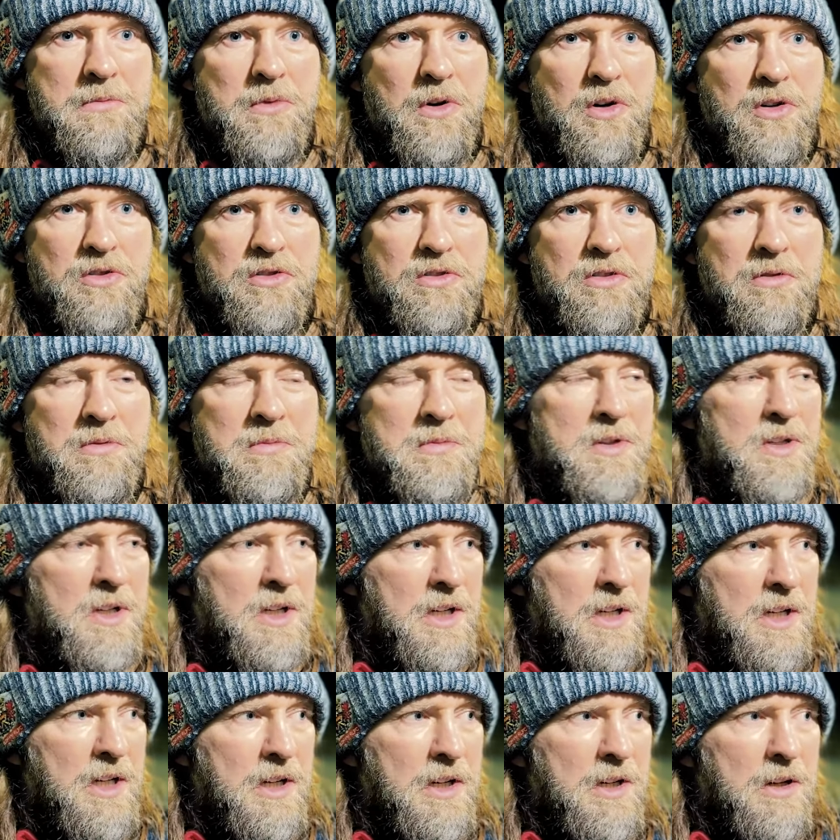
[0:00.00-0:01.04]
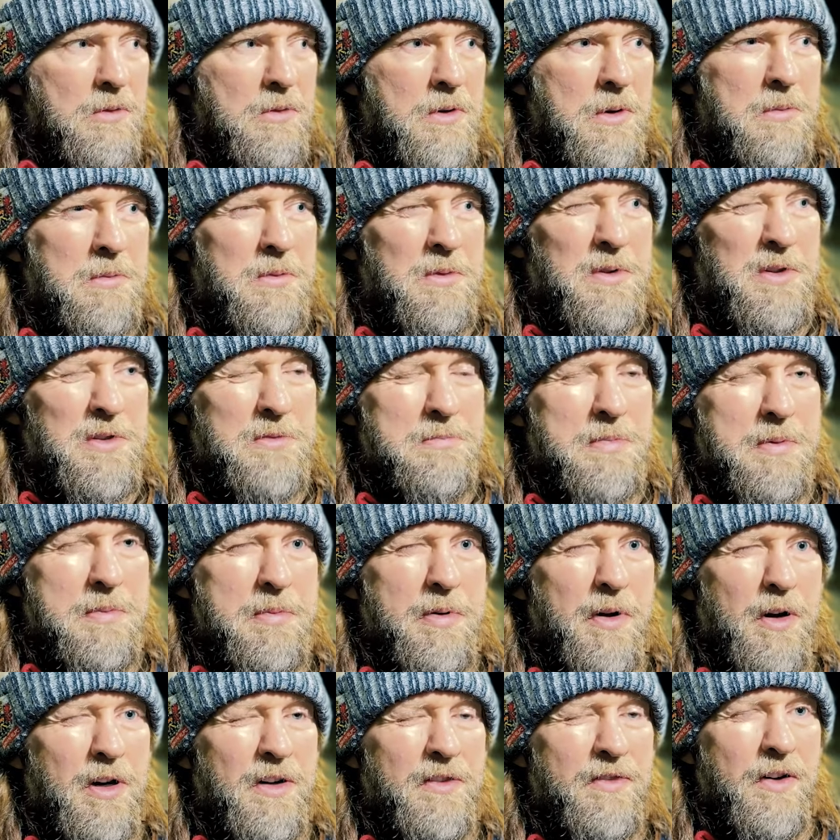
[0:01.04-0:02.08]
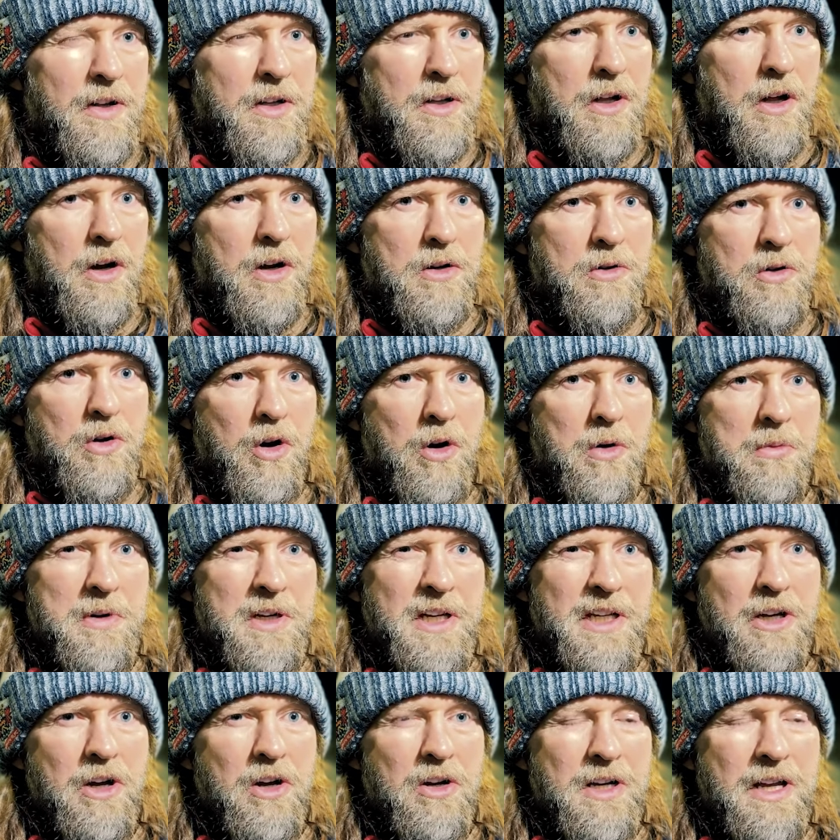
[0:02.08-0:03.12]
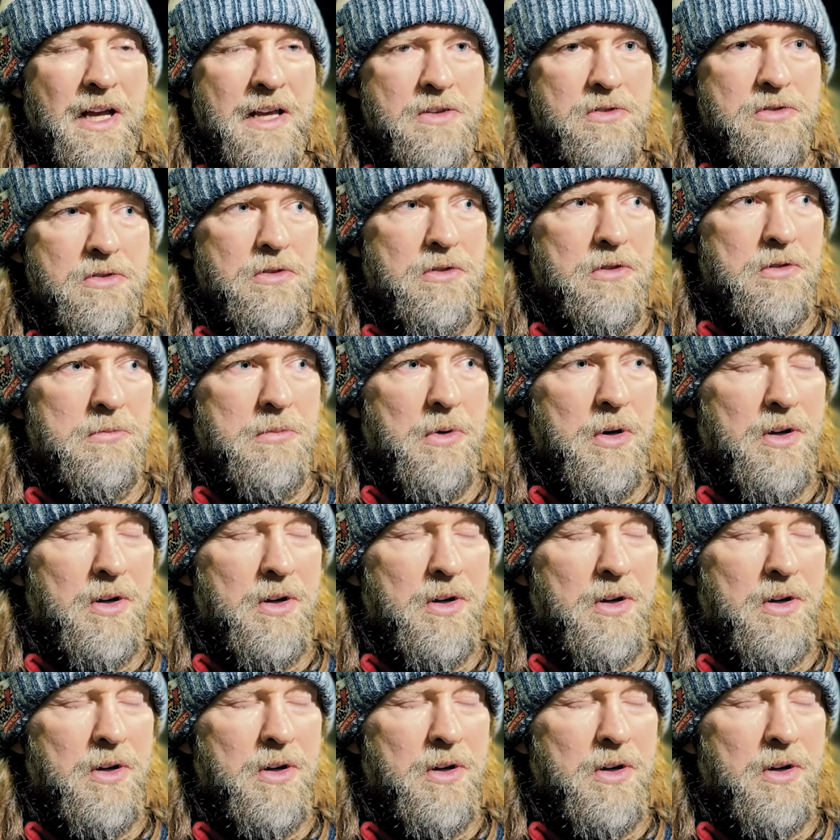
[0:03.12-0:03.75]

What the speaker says: watched them when we was preparing for Lord Cup and it got cancelled,